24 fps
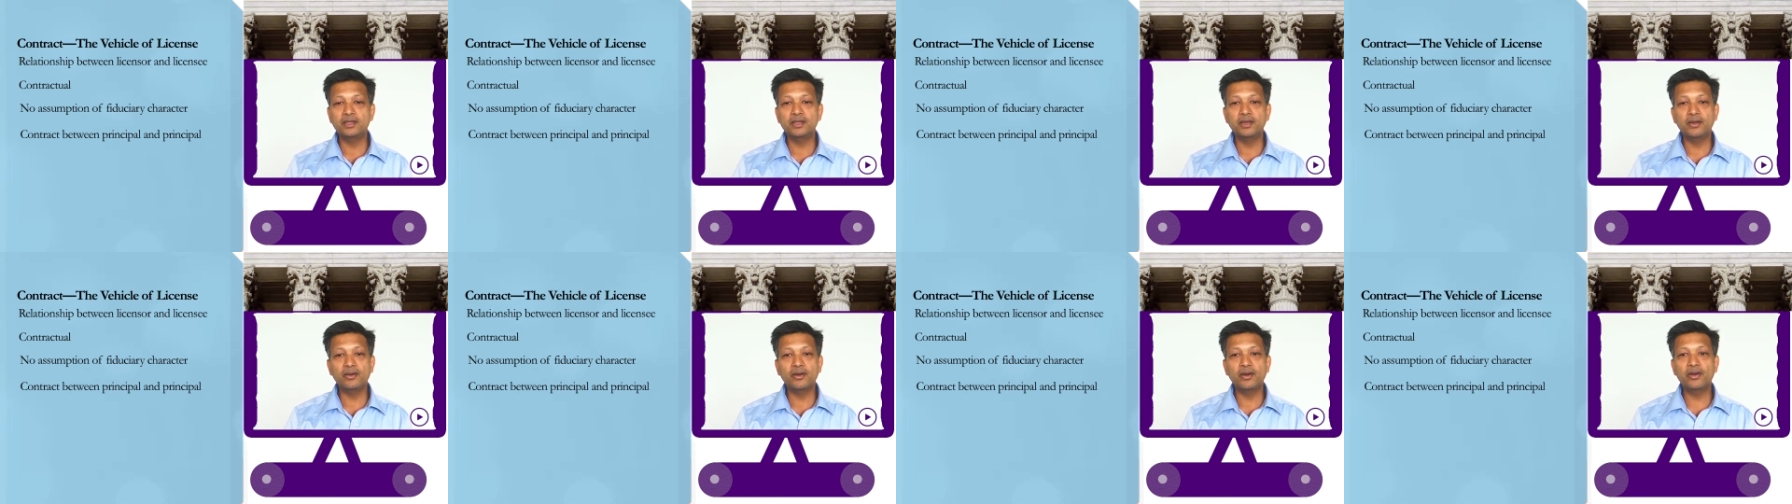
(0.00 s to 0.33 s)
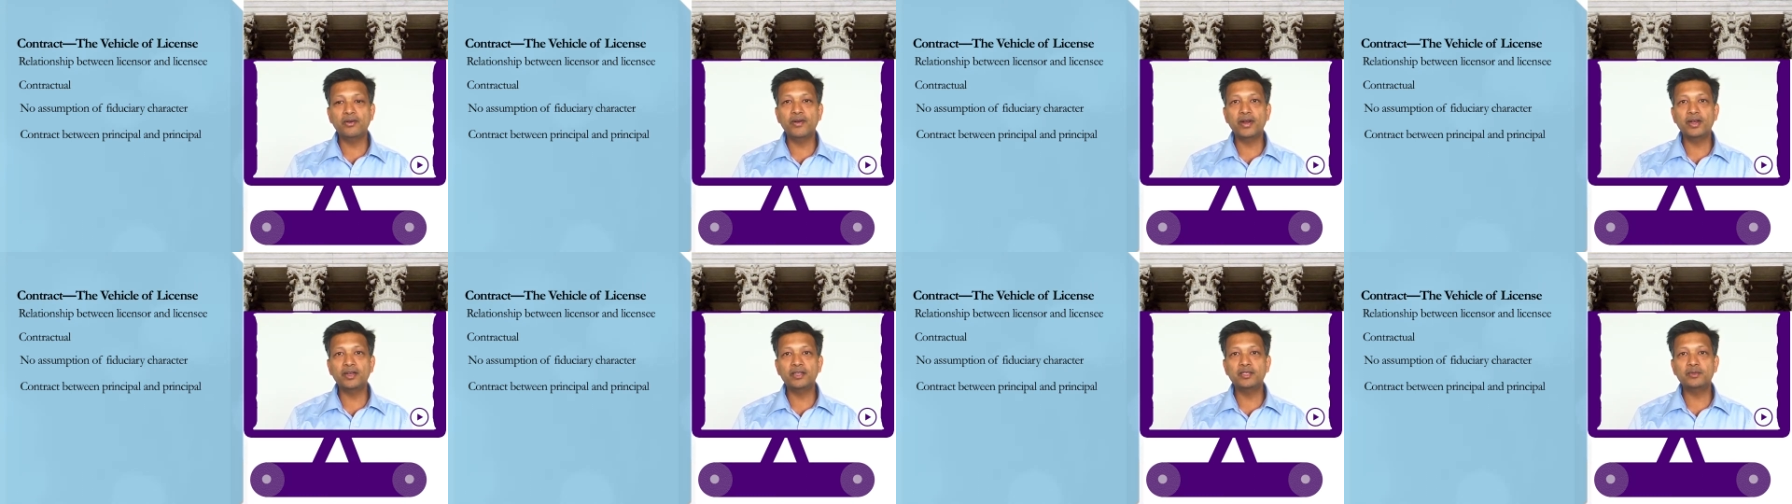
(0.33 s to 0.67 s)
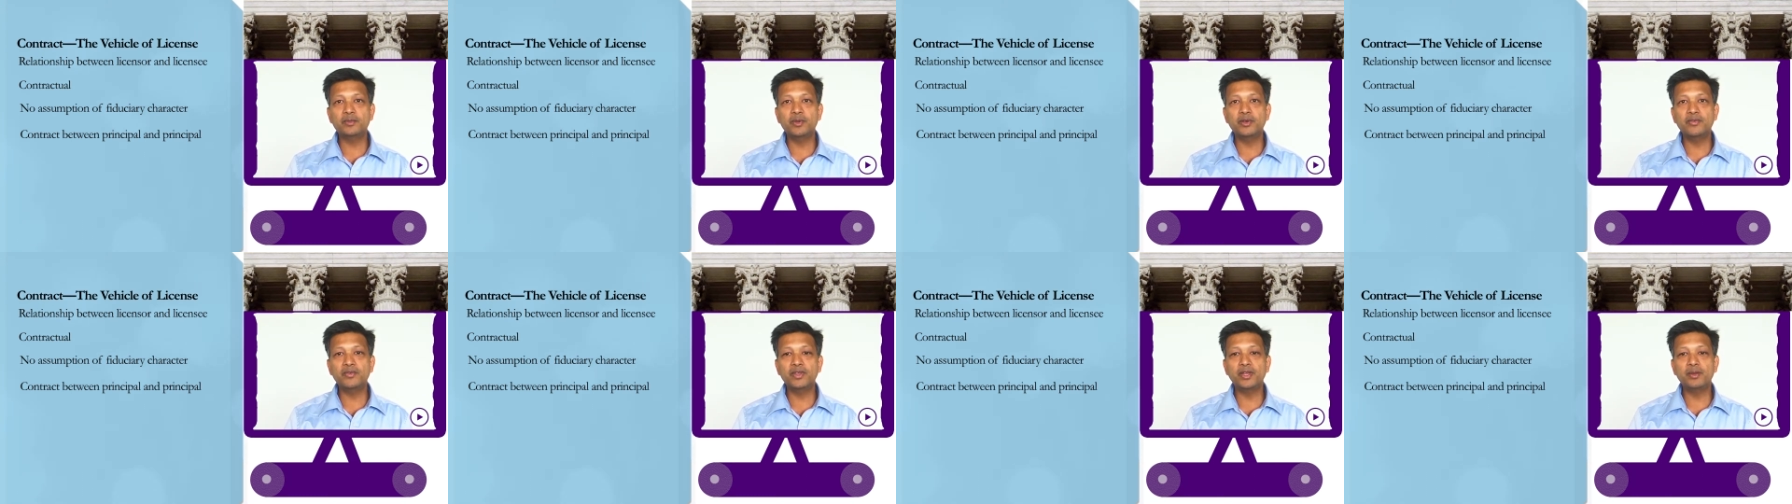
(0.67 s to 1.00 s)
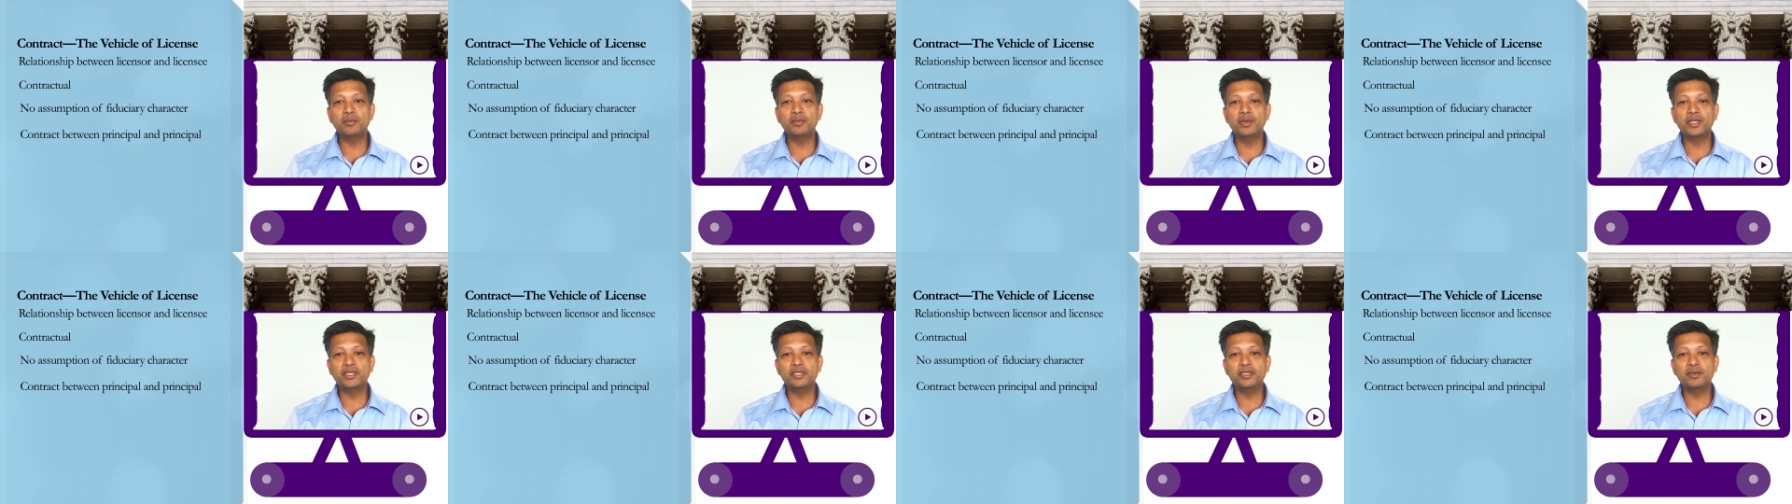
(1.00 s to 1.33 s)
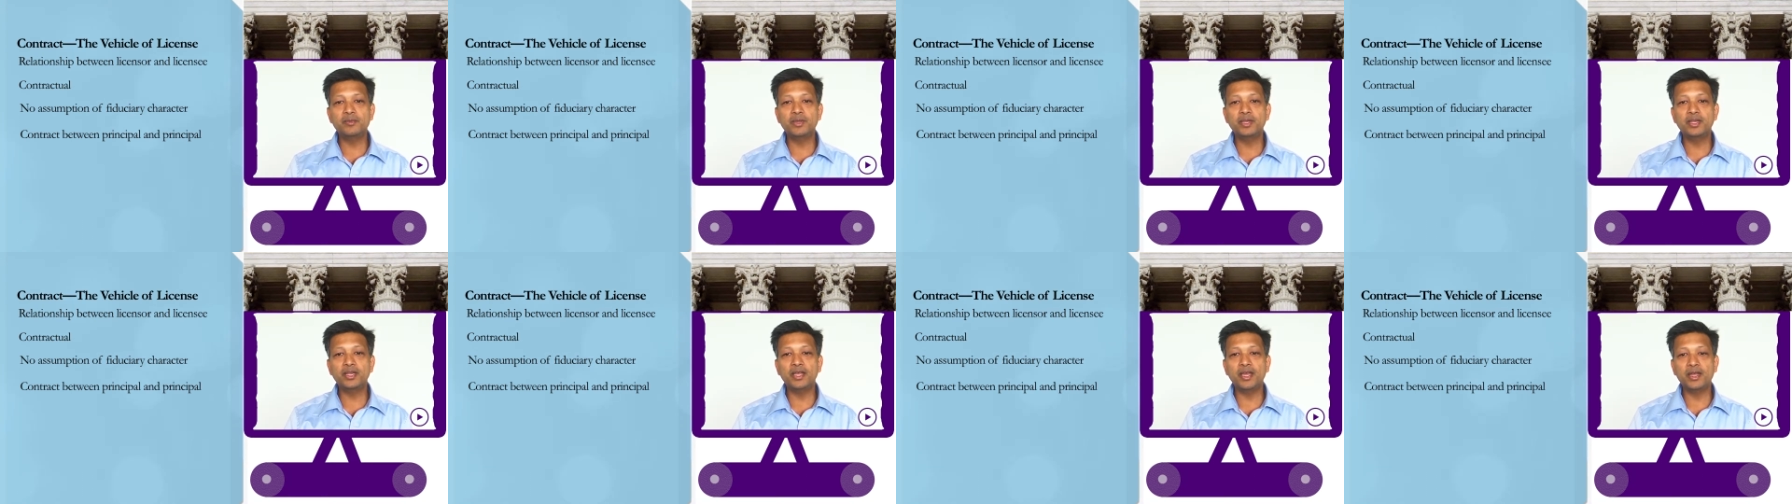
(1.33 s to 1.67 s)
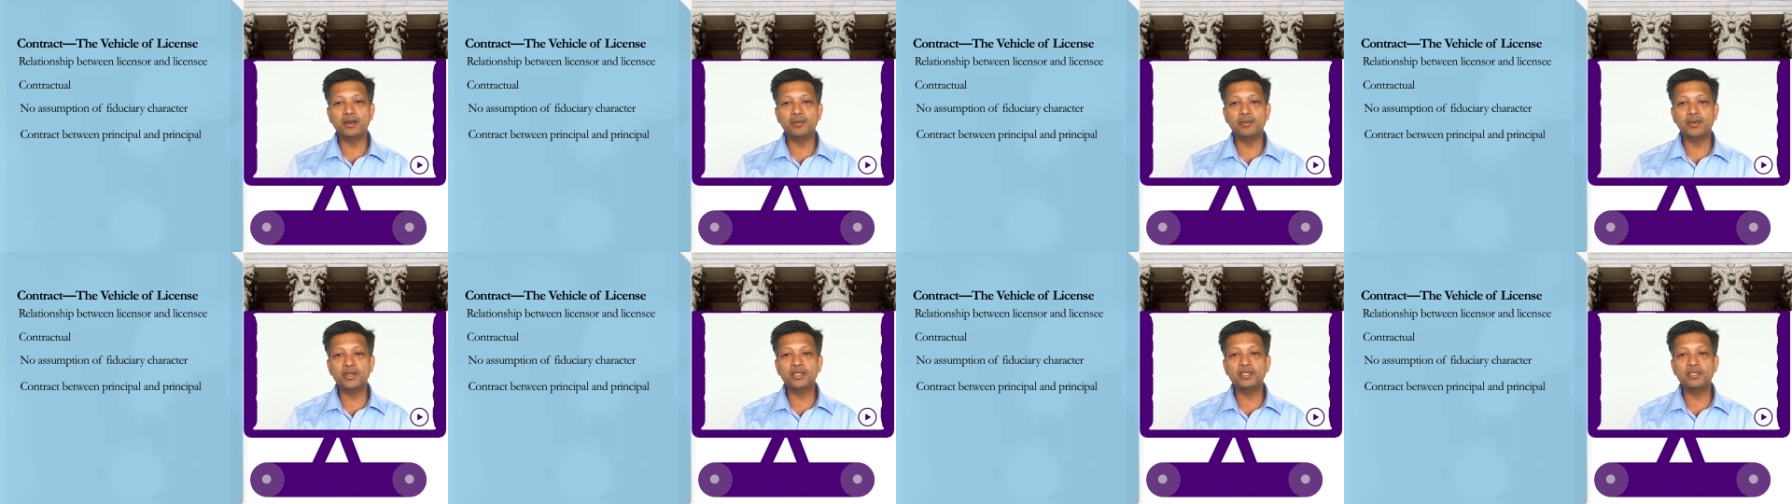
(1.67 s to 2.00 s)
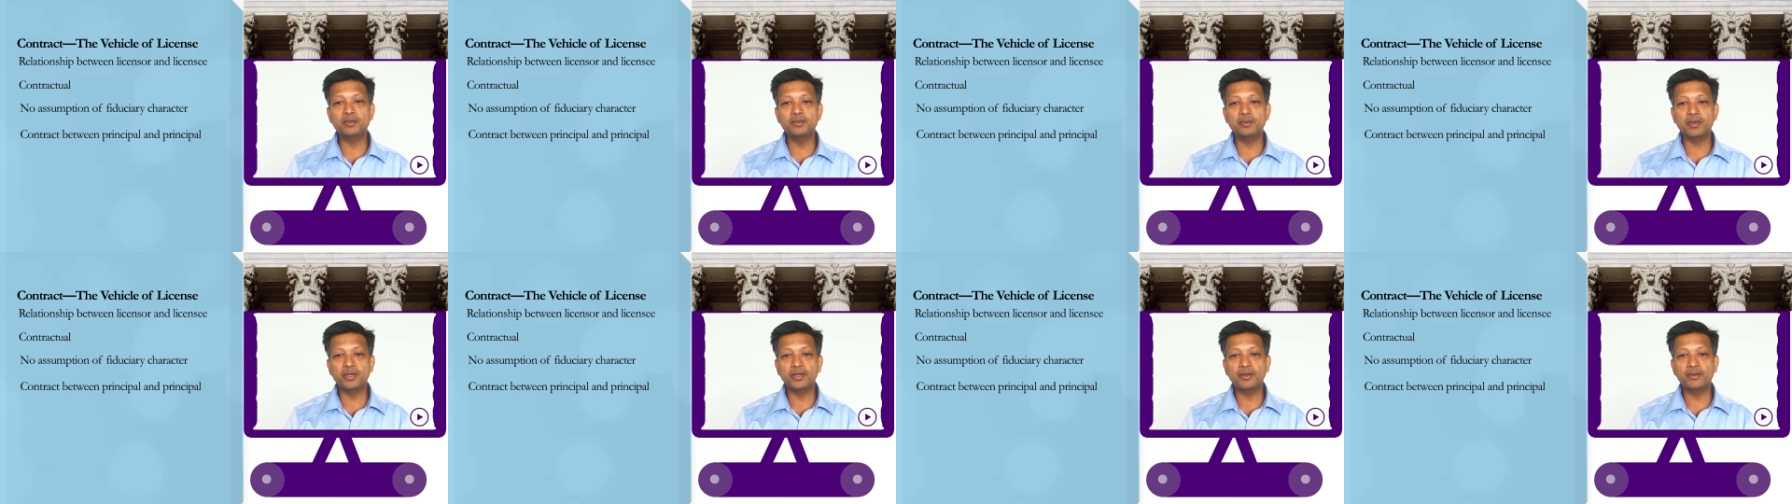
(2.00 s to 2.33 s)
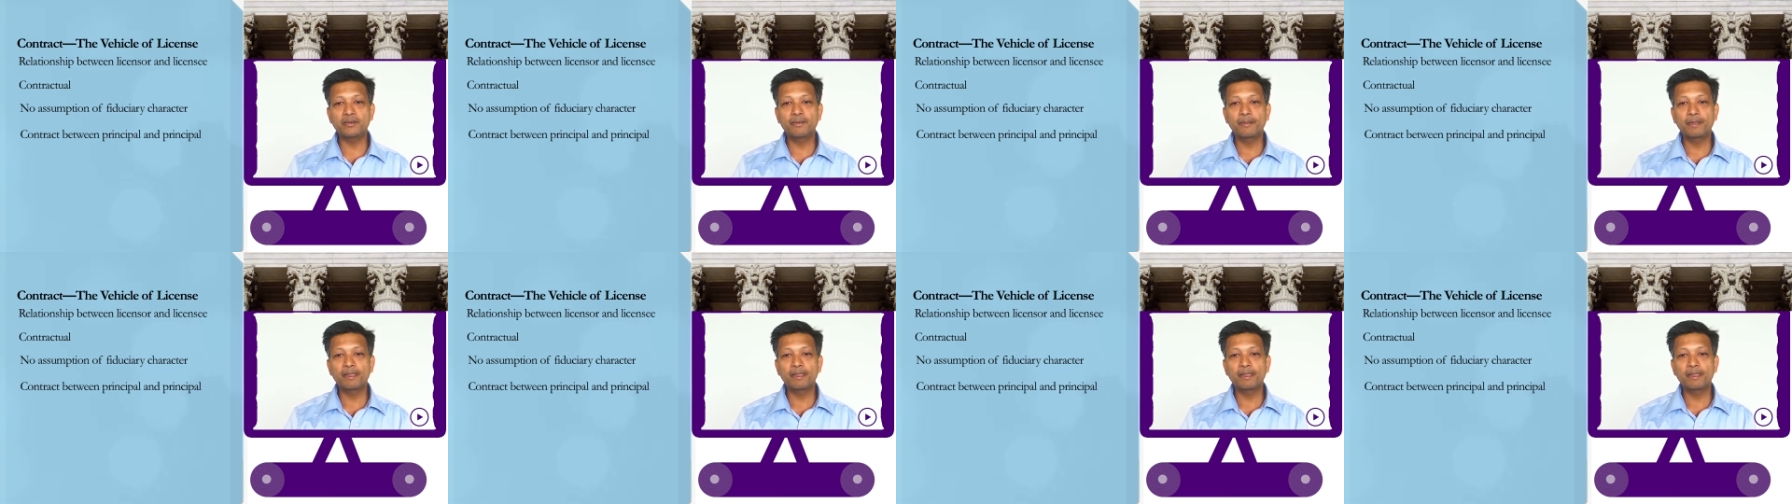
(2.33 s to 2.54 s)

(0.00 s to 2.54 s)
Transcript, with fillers: the contract is between principal and principal.